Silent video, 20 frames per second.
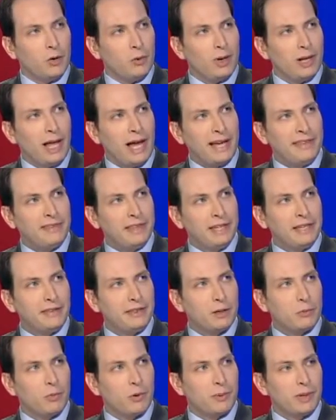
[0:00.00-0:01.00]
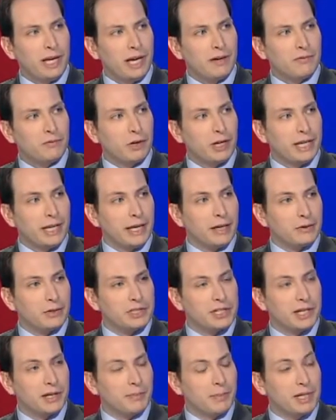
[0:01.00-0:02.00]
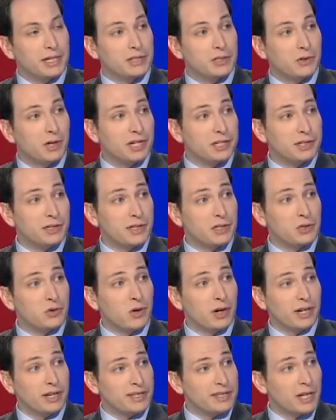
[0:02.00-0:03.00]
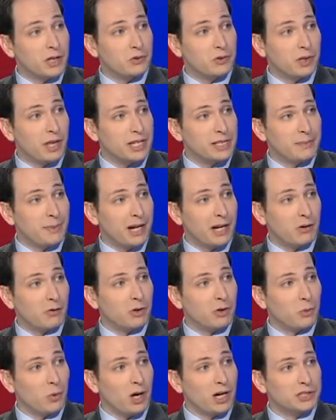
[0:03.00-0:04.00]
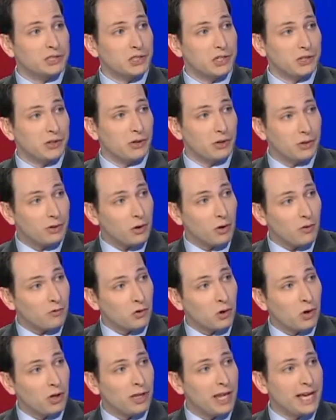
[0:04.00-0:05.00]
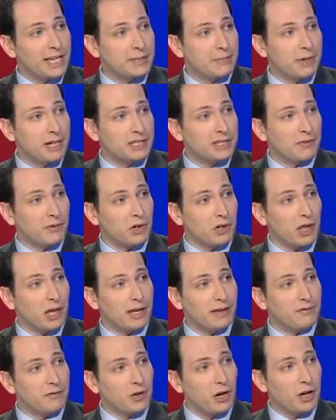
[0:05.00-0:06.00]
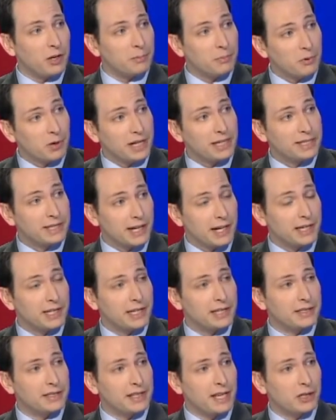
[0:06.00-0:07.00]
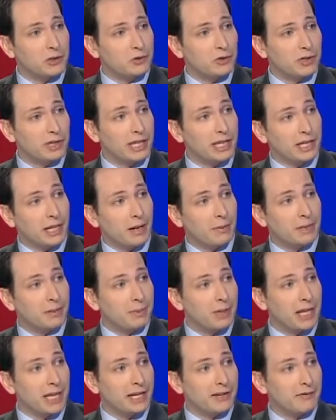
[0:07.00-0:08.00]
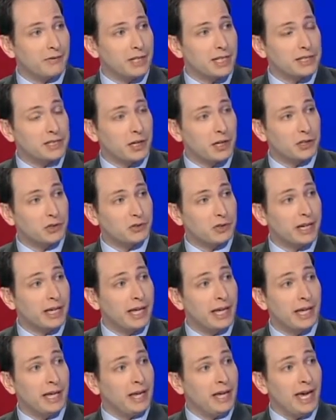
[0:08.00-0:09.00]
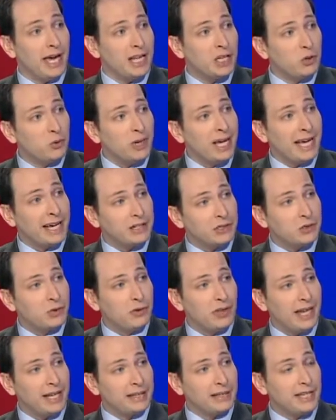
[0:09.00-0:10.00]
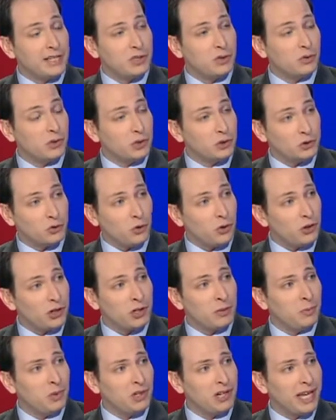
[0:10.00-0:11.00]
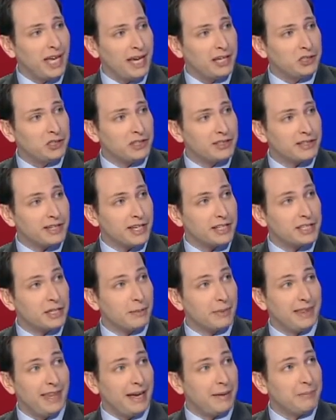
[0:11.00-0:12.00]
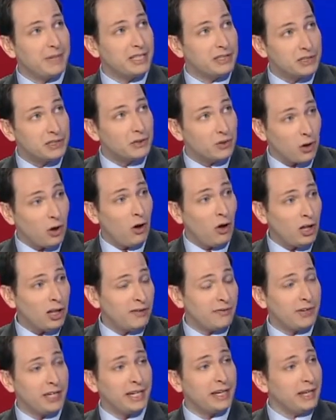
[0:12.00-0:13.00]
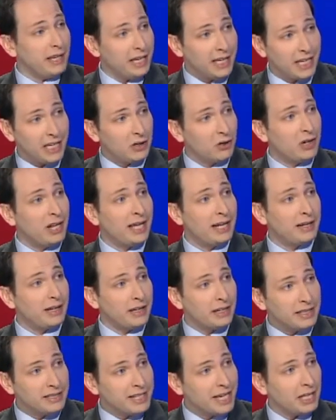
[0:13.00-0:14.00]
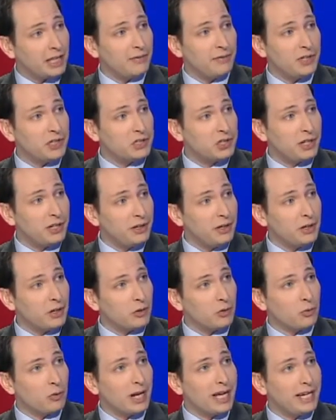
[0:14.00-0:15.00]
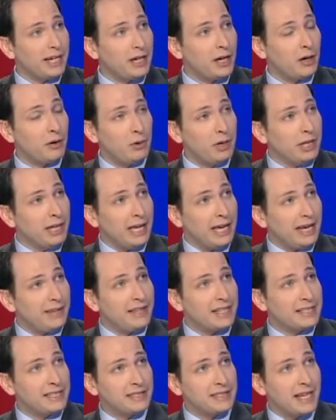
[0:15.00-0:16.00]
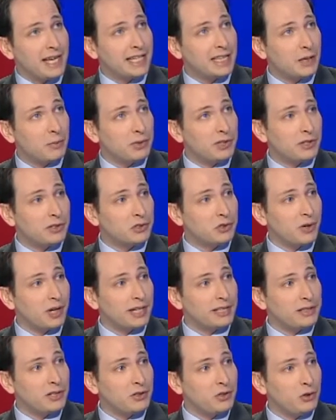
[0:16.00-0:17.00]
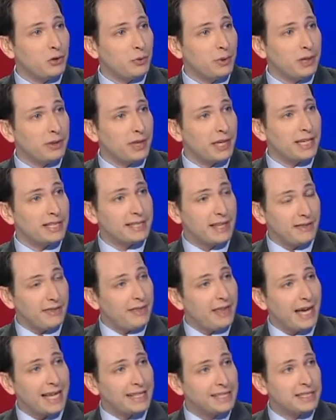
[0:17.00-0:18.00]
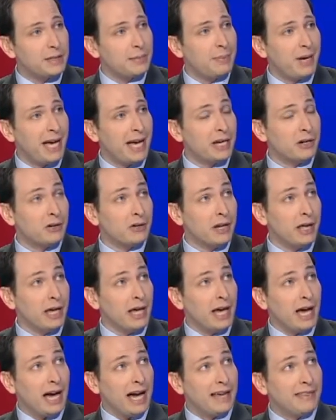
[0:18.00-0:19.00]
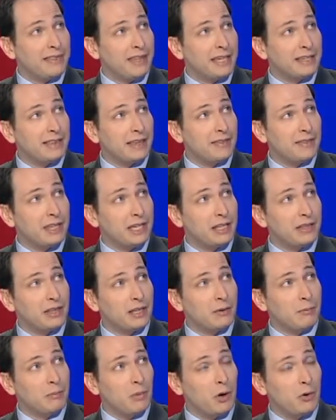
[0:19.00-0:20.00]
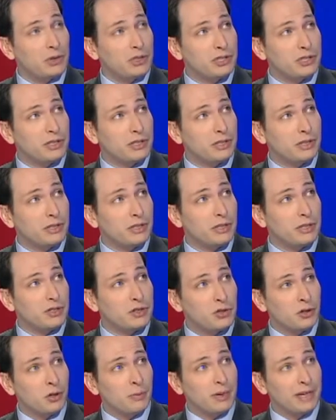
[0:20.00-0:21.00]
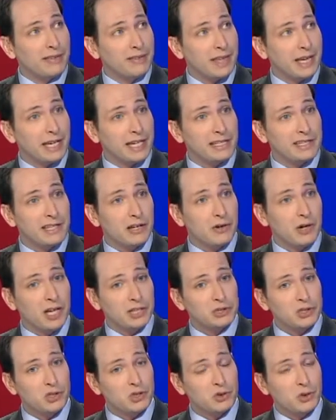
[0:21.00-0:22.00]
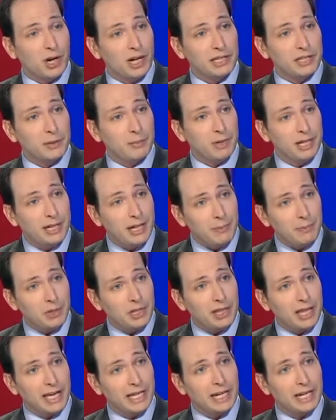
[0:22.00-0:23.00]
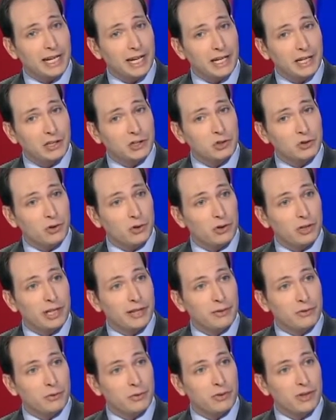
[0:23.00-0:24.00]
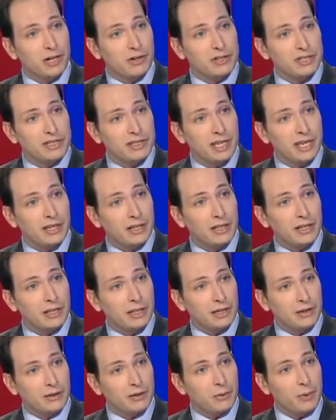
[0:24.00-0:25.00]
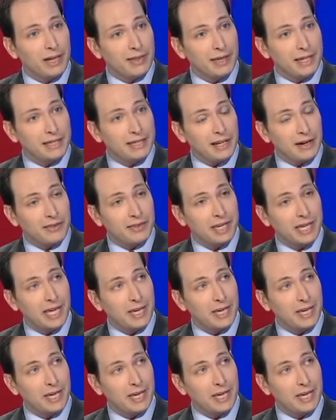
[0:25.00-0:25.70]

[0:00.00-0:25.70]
Well, I think that what we have right now is an administration that's trying to centralize power in Washington over all aspects of our life. Unprecedented central economic planning for this country. And you can't do that unless you control the communication system. And that means all of it. Internet, television, radio. And that's exactly what they're trying to do with this. And that's the pattern. I think that the, the most disturbing thing is they're not just trying to manipulate it and control it through their skill the way they did on the